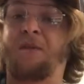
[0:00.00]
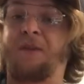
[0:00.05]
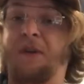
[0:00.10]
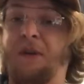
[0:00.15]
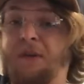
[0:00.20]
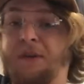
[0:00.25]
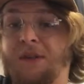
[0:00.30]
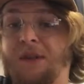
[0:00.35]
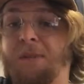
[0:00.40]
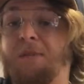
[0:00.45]

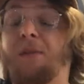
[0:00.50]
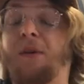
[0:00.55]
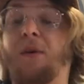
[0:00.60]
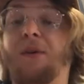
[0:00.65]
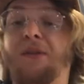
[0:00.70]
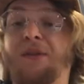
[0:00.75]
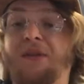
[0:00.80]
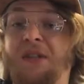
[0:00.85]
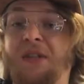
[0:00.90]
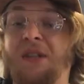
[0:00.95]
those are
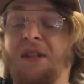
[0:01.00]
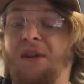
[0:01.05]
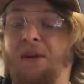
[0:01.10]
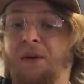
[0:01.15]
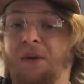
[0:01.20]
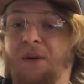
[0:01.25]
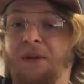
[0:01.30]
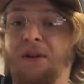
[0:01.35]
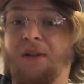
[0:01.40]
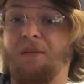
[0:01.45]
both C
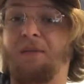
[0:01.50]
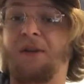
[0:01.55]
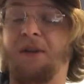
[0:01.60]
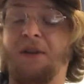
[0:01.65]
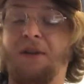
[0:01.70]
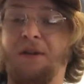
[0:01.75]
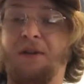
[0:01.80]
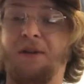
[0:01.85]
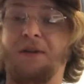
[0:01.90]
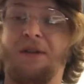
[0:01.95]
chords, but the
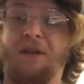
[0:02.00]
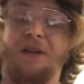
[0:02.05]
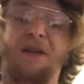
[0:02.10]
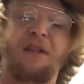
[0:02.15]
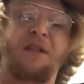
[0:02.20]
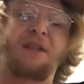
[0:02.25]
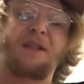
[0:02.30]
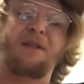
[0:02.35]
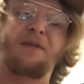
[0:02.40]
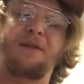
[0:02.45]
notes are
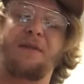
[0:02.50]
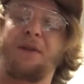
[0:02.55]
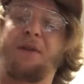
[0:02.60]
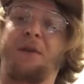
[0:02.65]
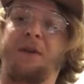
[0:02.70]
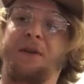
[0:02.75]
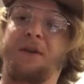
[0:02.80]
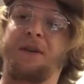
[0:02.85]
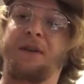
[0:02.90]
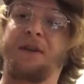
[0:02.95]
in a different
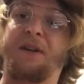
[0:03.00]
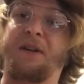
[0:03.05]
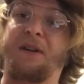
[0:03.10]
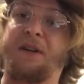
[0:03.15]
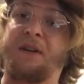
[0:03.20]
order,